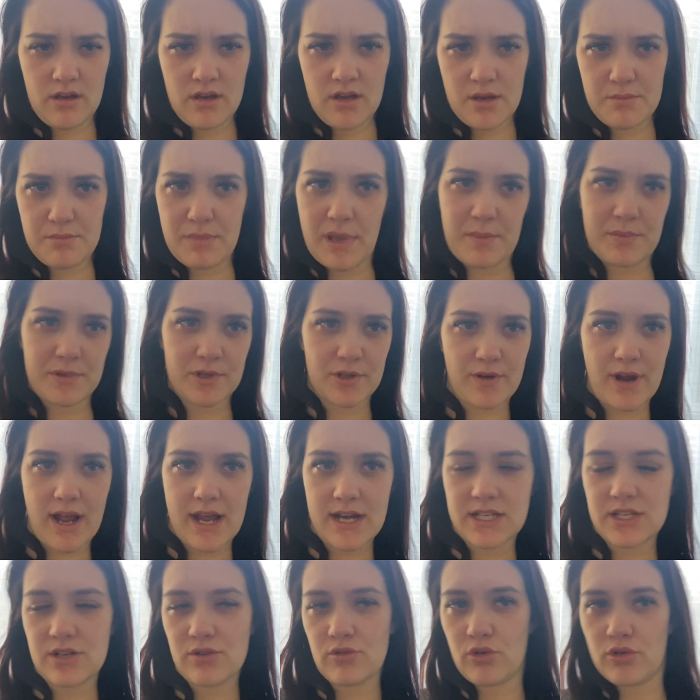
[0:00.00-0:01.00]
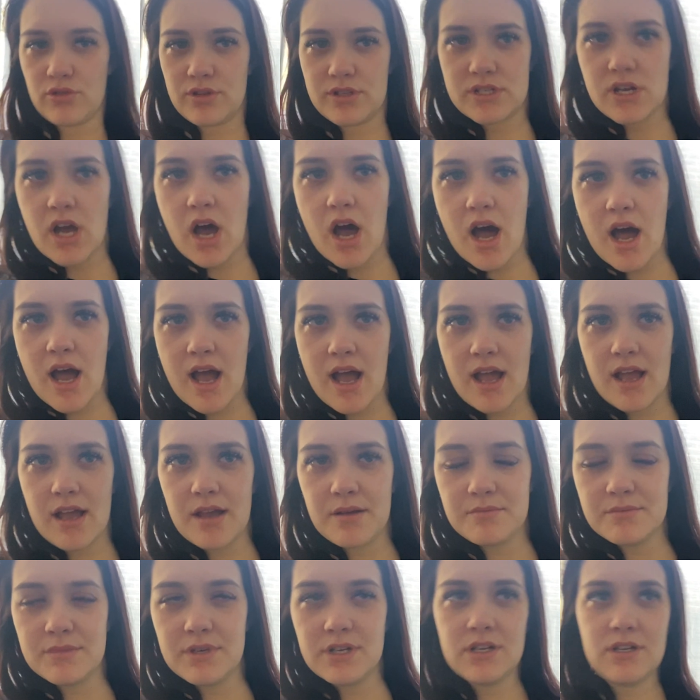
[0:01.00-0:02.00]
people around here all the
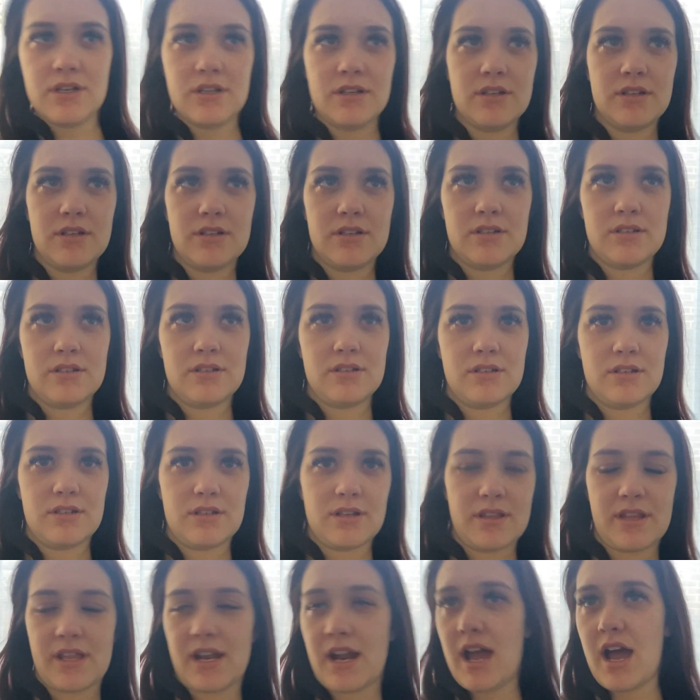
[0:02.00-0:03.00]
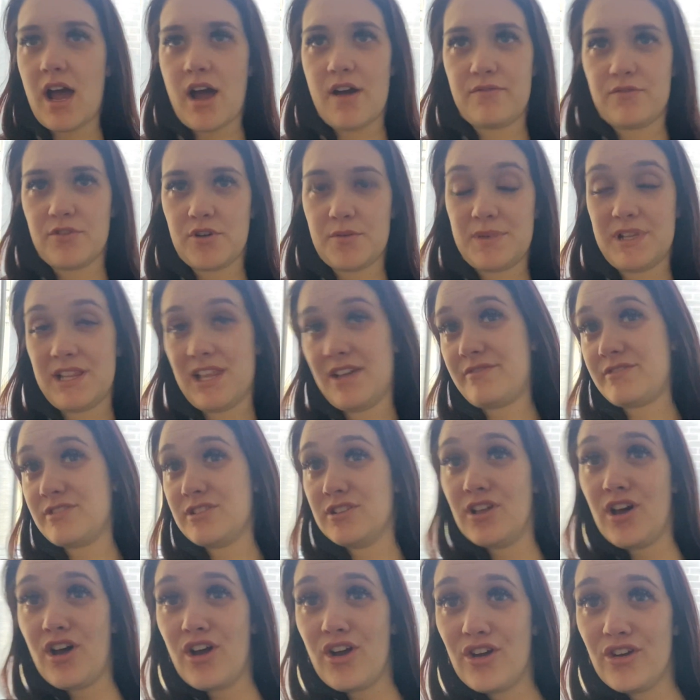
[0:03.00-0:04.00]
time, and then I half want to be left
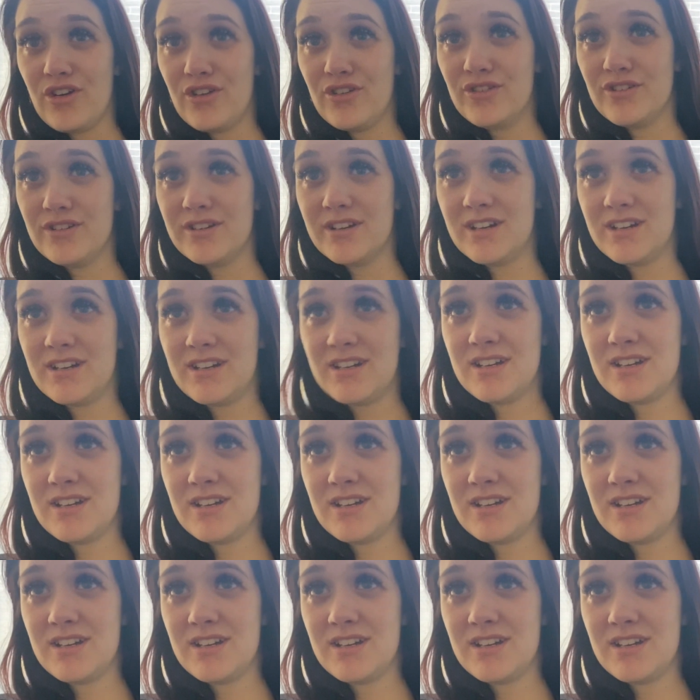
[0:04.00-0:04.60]
alone.